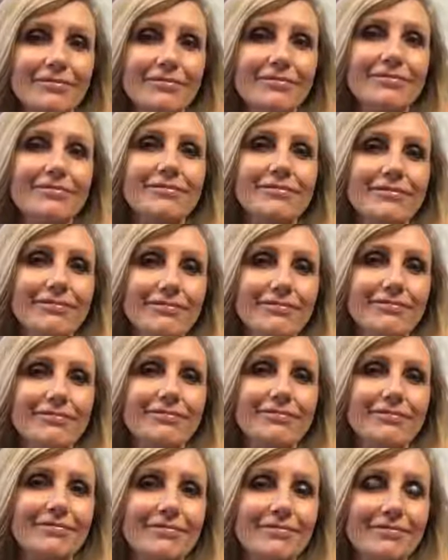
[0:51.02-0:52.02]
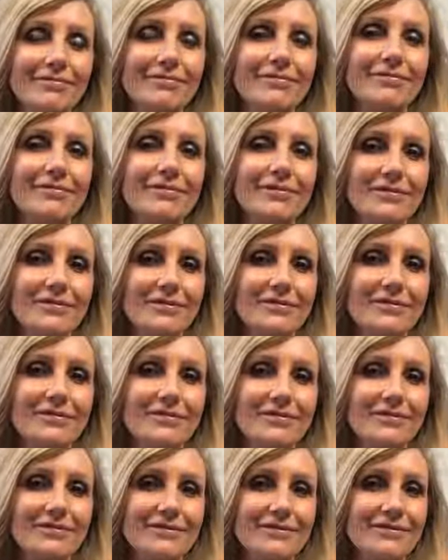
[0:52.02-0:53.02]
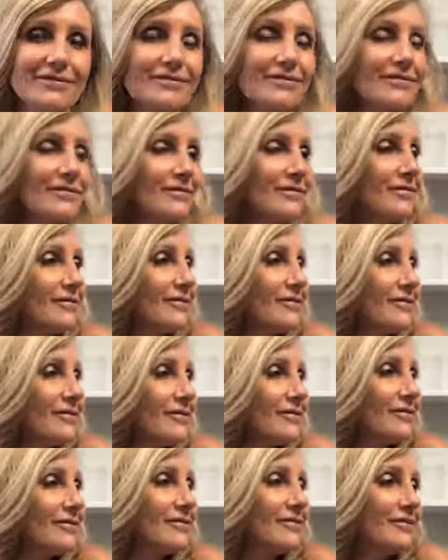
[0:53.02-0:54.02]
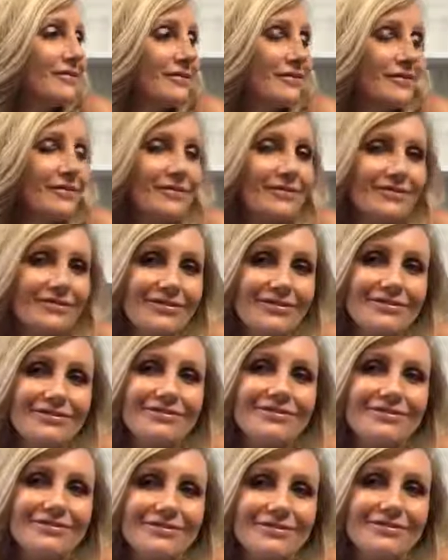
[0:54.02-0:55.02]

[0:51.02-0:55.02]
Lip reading: The person shown says nothing.